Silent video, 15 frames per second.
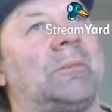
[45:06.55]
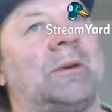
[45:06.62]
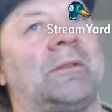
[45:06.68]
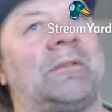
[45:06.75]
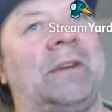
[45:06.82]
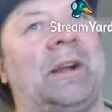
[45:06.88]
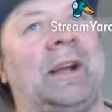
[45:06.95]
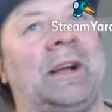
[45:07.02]
But
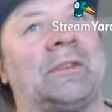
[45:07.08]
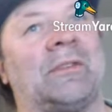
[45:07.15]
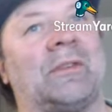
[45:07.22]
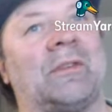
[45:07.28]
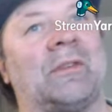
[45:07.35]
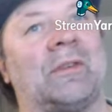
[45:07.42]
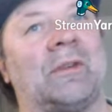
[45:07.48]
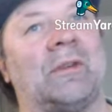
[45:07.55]

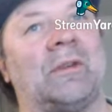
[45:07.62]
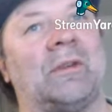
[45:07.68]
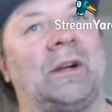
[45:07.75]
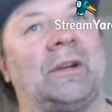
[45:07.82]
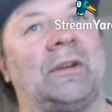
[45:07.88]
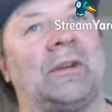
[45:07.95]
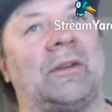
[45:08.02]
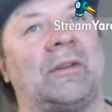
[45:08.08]
FedEx,
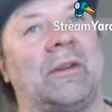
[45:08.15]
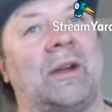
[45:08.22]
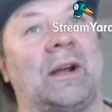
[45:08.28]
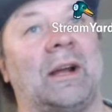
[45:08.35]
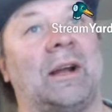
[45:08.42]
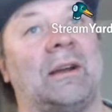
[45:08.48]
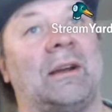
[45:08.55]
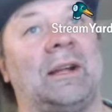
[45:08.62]
I
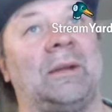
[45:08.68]
got an